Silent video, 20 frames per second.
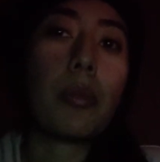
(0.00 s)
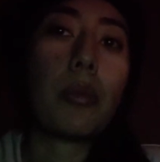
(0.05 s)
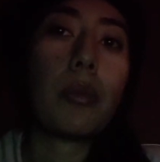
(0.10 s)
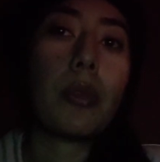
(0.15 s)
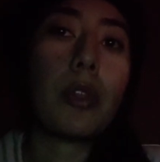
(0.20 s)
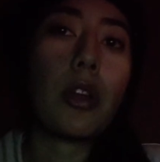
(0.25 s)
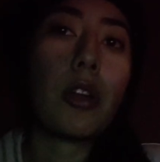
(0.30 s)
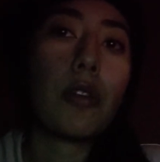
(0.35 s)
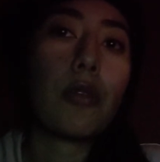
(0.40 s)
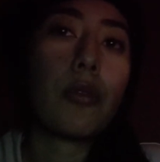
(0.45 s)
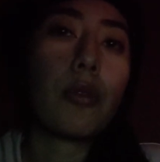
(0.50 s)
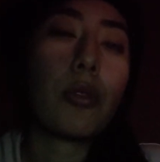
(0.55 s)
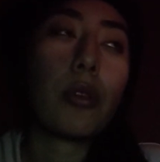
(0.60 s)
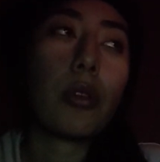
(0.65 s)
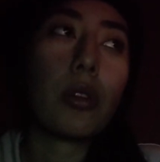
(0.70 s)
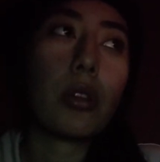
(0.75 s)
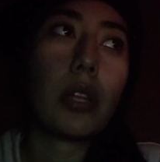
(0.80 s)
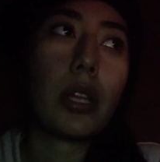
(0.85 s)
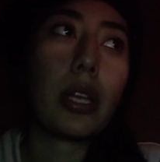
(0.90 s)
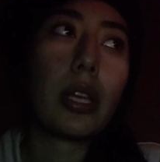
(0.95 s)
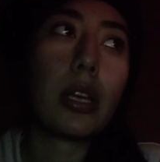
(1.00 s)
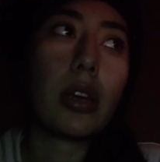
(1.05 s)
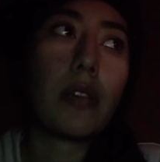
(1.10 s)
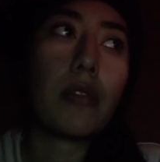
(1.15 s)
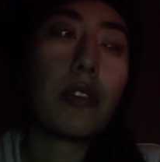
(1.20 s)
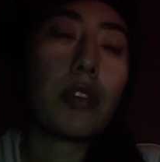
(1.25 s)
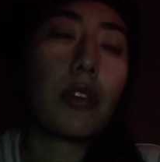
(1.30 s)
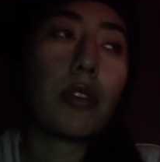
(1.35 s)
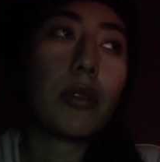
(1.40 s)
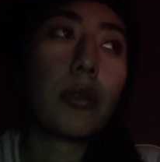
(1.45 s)
therefore, like, I've
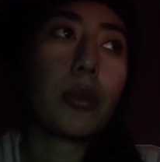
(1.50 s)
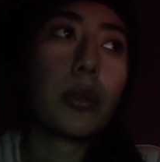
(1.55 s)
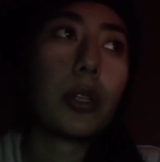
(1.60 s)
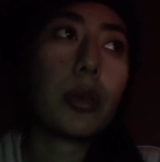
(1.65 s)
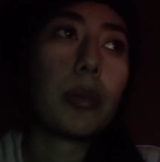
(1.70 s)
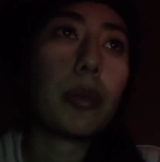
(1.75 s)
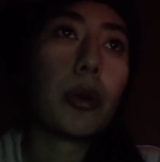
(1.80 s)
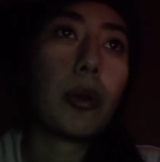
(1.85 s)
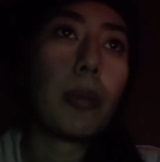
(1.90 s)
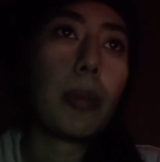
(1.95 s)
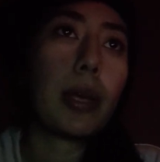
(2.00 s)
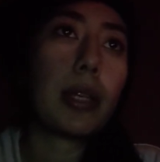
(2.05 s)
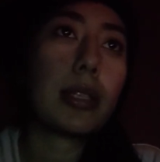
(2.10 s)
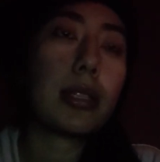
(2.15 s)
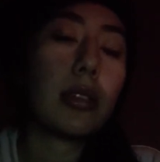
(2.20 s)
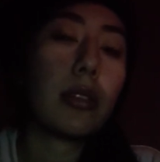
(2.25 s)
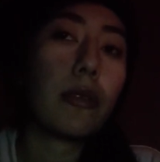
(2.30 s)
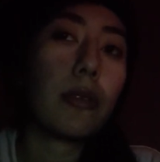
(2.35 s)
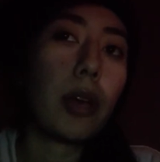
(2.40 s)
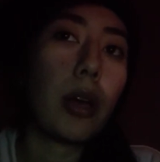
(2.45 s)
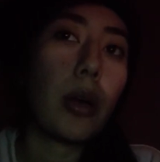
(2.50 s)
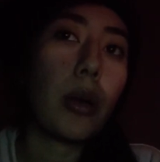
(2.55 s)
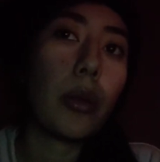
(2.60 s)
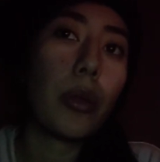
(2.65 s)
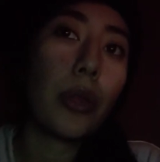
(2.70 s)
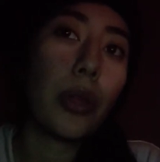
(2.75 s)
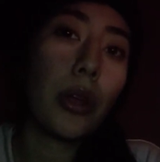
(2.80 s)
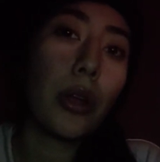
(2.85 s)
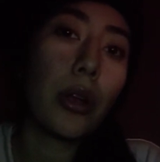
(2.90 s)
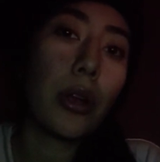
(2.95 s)
never really put myself out
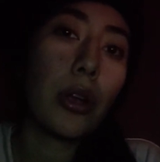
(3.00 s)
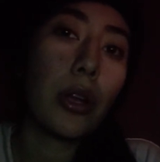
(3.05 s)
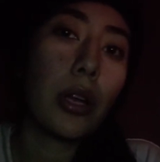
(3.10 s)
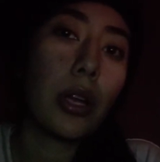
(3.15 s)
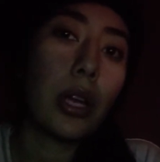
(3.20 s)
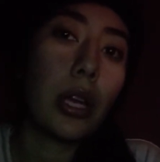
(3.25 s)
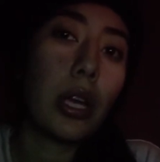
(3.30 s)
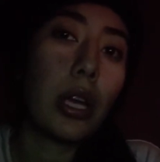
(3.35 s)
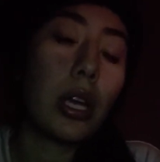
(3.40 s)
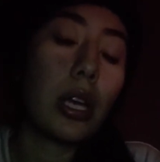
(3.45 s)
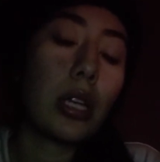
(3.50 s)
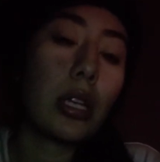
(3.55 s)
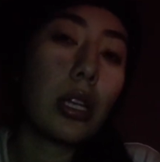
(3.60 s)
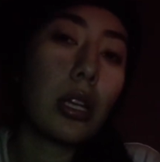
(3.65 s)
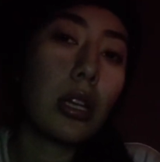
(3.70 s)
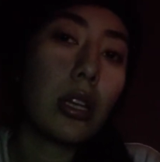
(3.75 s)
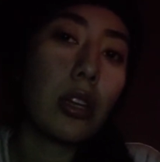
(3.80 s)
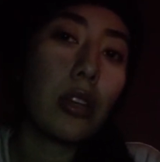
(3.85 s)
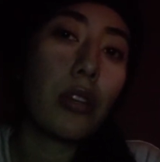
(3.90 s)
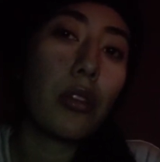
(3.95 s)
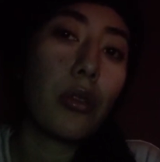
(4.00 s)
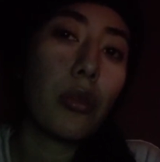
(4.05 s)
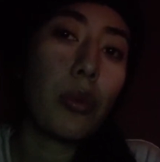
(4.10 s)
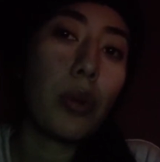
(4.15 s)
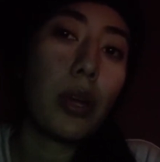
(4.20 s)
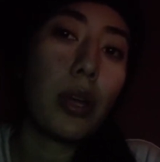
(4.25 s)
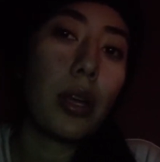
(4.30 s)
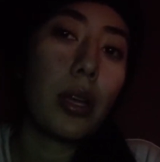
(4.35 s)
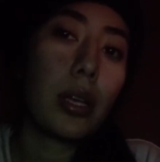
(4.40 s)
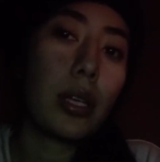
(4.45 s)
there in any other
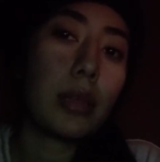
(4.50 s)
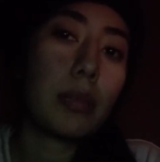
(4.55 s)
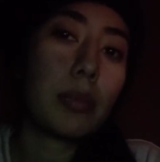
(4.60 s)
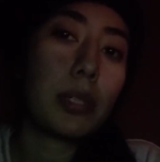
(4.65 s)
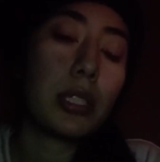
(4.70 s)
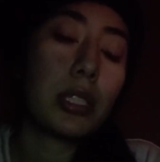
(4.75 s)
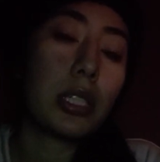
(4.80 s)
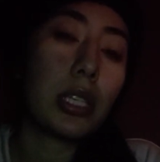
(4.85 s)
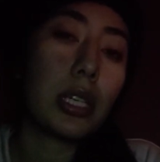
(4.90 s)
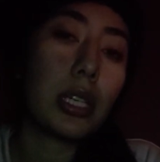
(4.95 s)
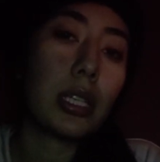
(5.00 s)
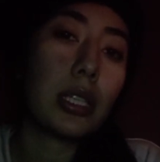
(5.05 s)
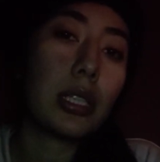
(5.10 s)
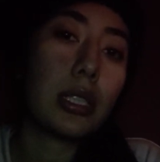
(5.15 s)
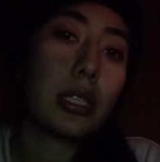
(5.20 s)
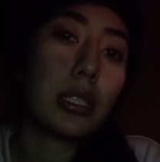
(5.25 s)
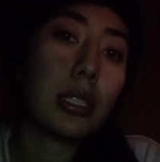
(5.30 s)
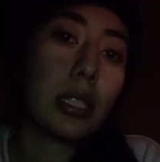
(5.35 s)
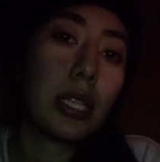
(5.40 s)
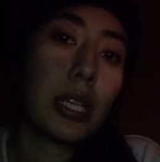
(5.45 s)
way besides